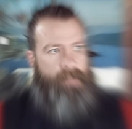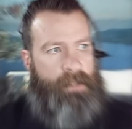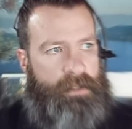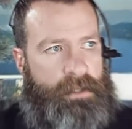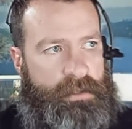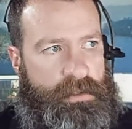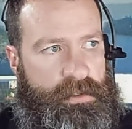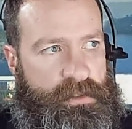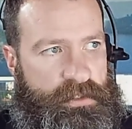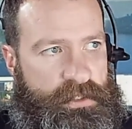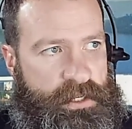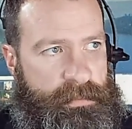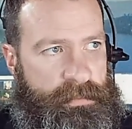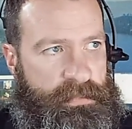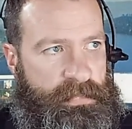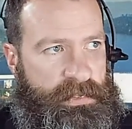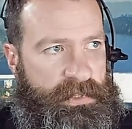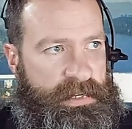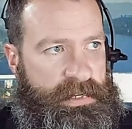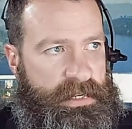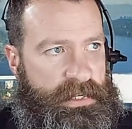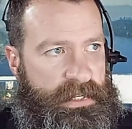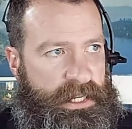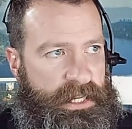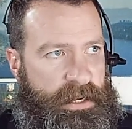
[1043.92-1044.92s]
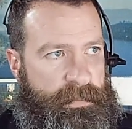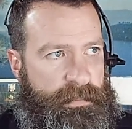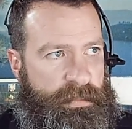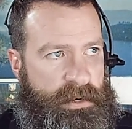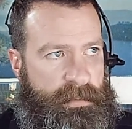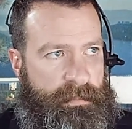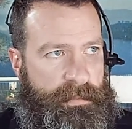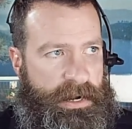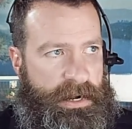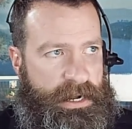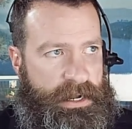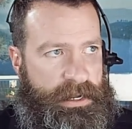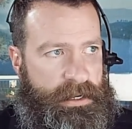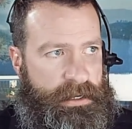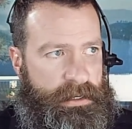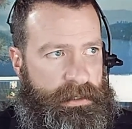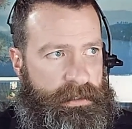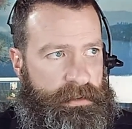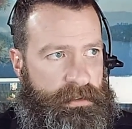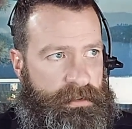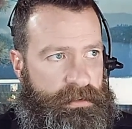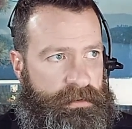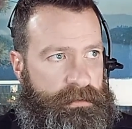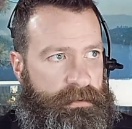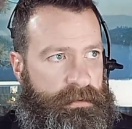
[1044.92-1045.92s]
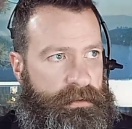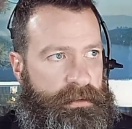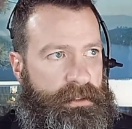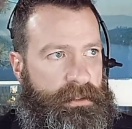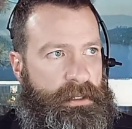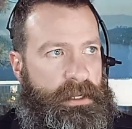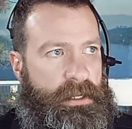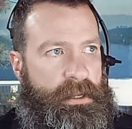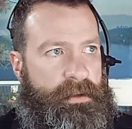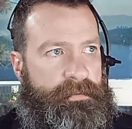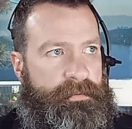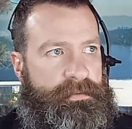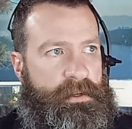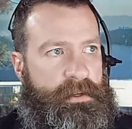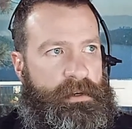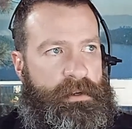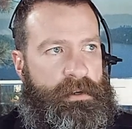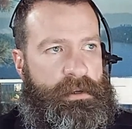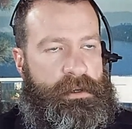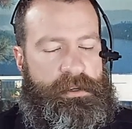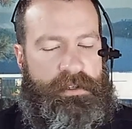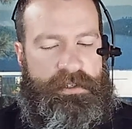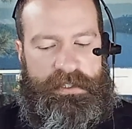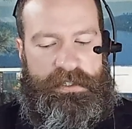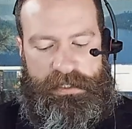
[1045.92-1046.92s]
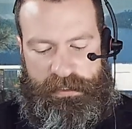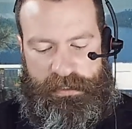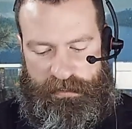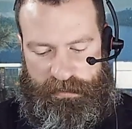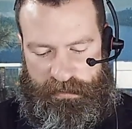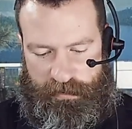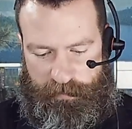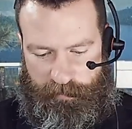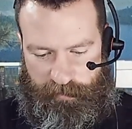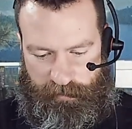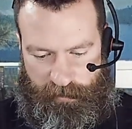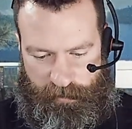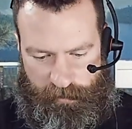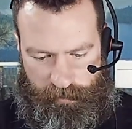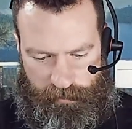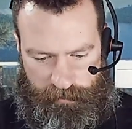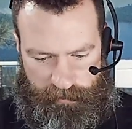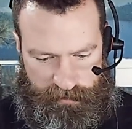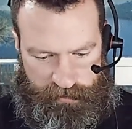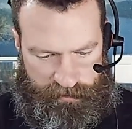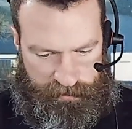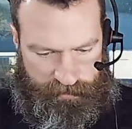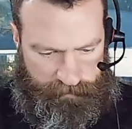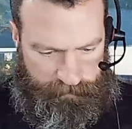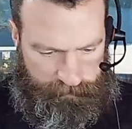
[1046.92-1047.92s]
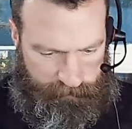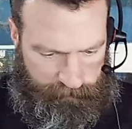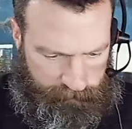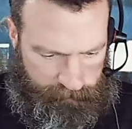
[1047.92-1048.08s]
So something to keep in mind if you're using this approach.